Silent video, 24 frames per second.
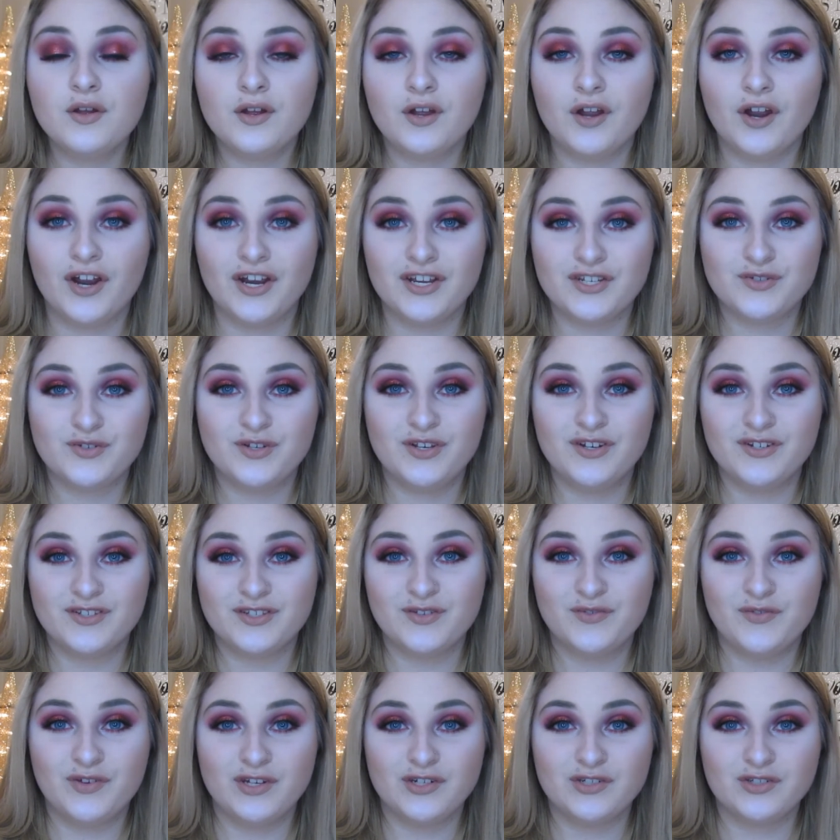Alright, so here's the
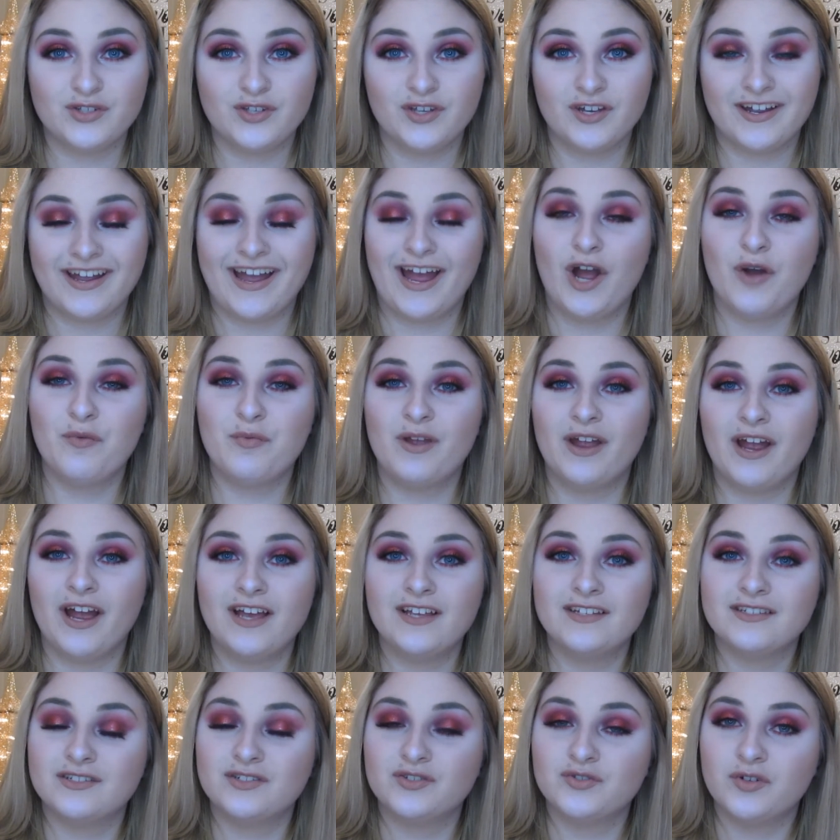finished look. I hope you
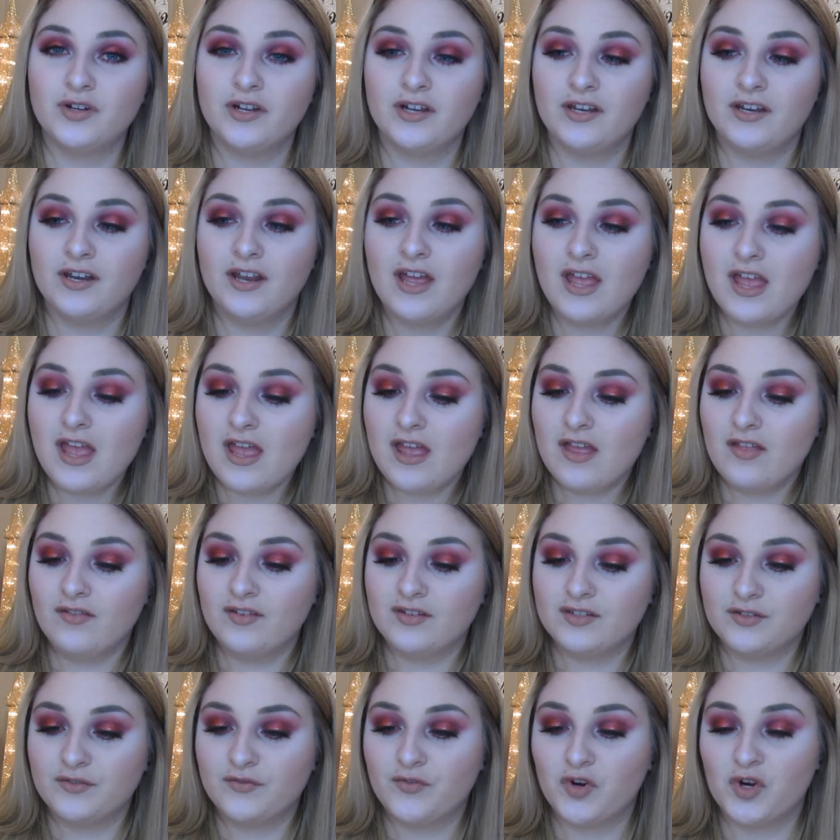guys enjoyed
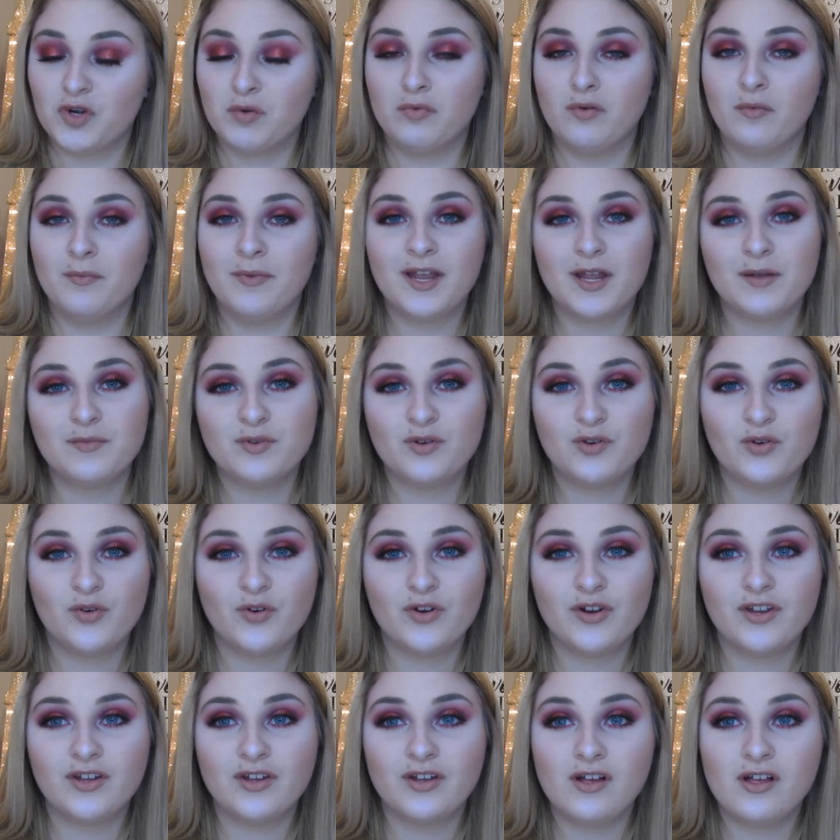this affordable makeup
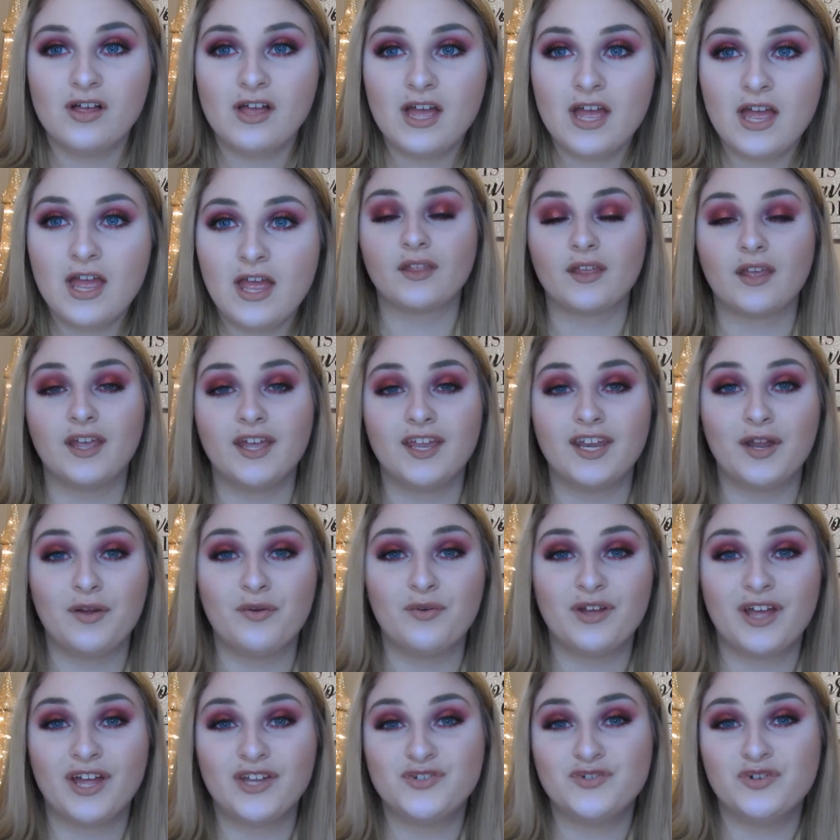tutorial, and I
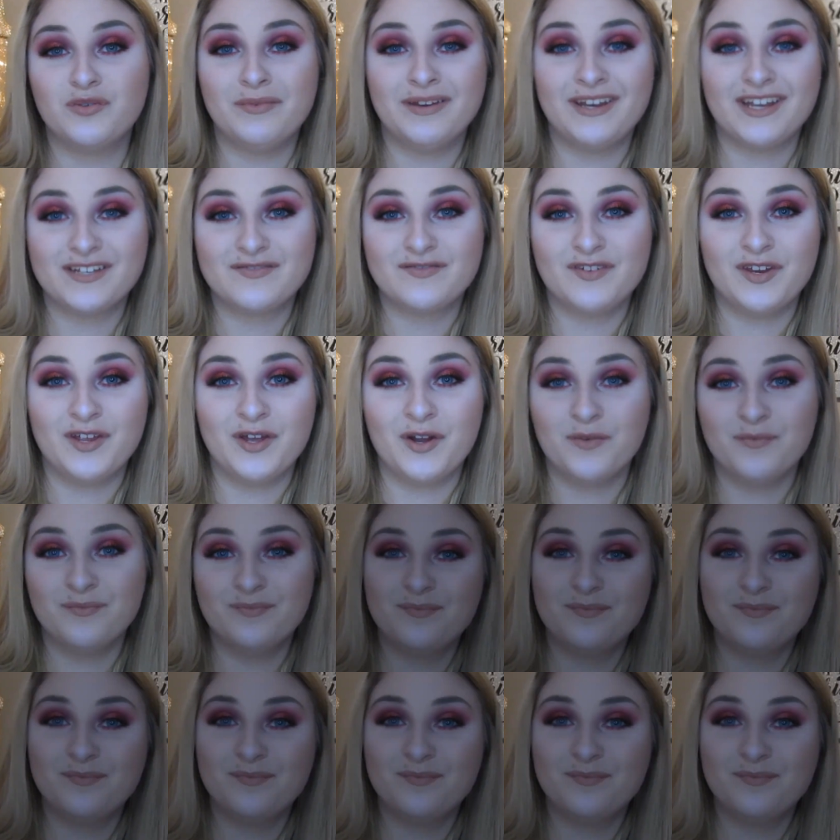will catch you in my next video.